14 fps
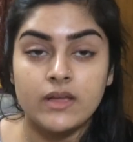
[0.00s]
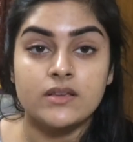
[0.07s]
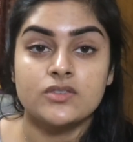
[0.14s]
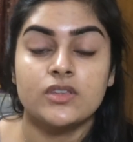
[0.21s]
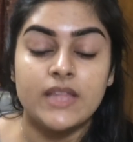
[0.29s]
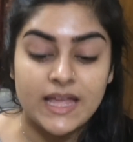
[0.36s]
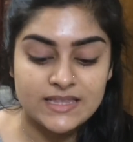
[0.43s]

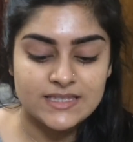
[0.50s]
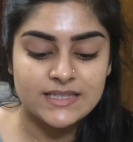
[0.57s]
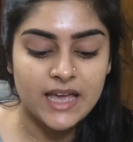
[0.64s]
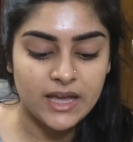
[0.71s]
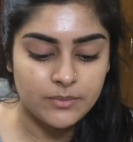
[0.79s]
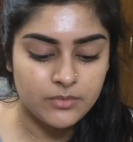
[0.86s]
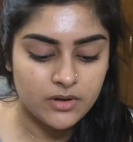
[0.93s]
So that's
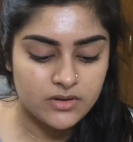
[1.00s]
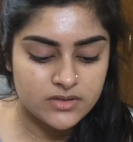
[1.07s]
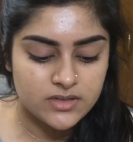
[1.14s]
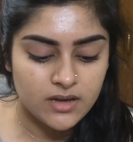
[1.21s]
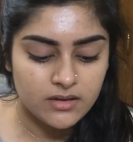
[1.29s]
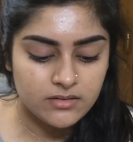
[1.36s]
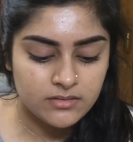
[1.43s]
the eyebrows
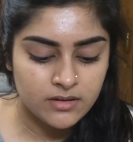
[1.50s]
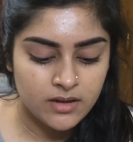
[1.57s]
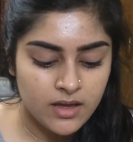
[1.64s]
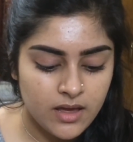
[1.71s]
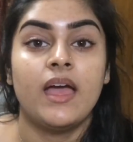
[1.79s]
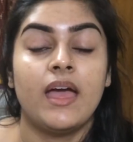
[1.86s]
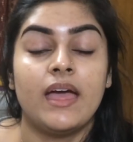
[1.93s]
done,
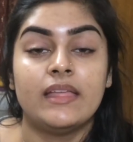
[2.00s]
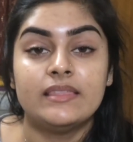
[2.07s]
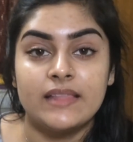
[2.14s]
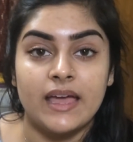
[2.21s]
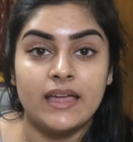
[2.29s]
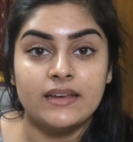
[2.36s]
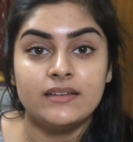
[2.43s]
and
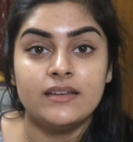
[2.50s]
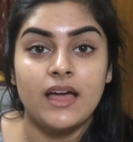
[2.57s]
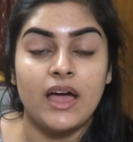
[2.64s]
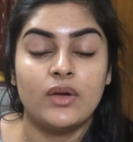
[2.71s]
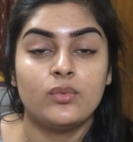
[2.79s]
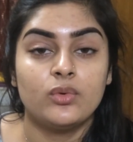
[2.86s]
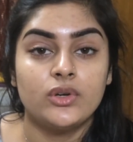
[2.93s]
then
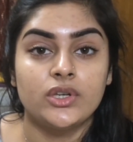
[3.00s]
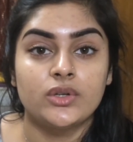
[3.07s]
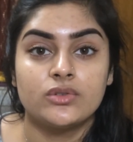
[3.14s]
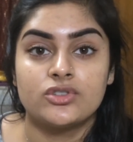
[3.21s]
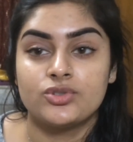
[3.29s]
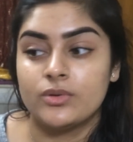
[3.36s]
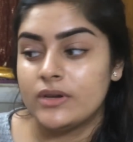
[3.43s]
I would
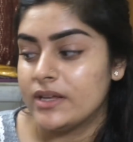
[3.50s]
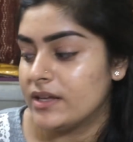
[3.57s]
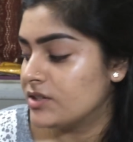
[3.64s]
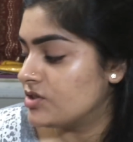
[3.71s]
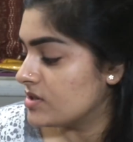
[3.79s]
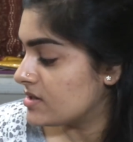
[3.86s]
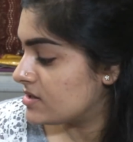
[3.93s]

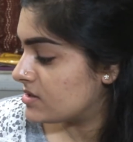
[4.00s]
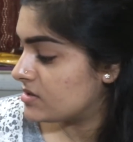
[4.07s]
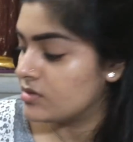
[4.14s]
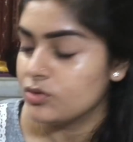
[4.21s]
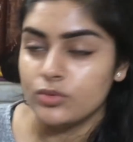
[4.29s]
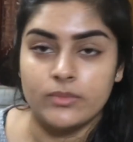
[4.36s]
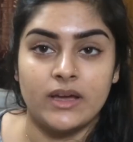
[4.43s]
usually
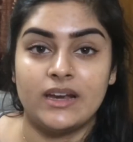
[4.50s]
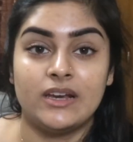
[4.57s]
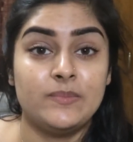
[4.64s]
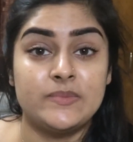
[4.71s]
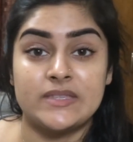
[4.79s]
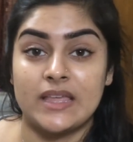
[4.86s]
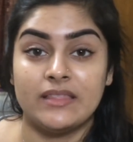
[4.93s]
just do my
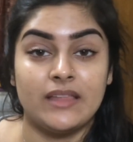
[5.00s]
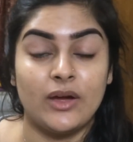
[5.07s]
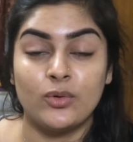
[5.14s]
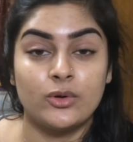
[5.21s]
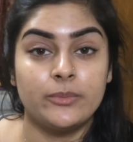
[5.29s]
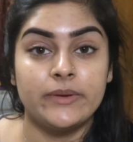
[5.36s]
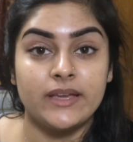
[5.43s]
lips and
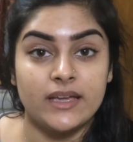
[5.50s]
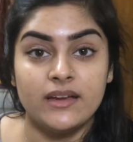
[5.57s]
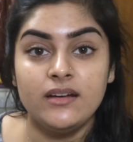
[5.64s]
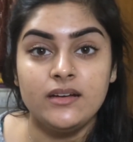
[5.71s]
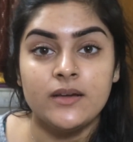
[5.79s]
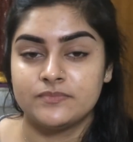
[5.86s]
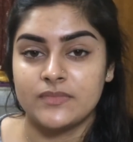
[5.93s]
that would be
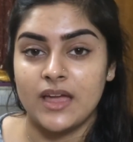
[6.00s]
it.